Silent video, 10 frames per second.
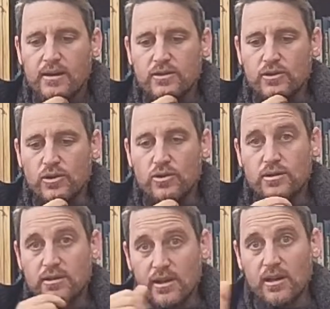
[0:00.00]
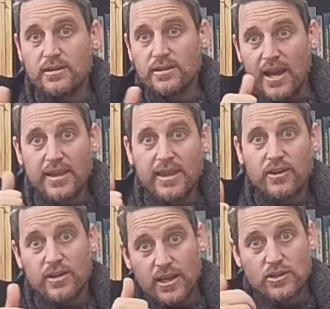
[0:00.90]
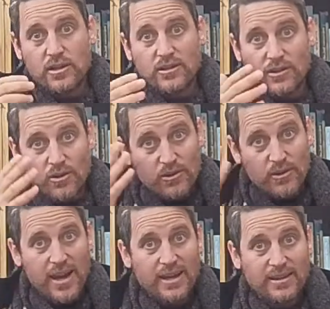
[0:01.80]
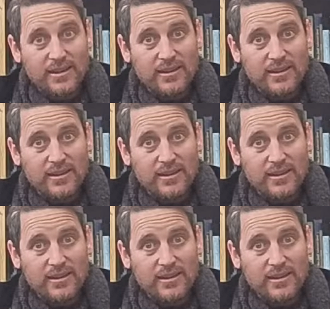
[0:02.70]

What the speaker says: So you still say that your nation is so great?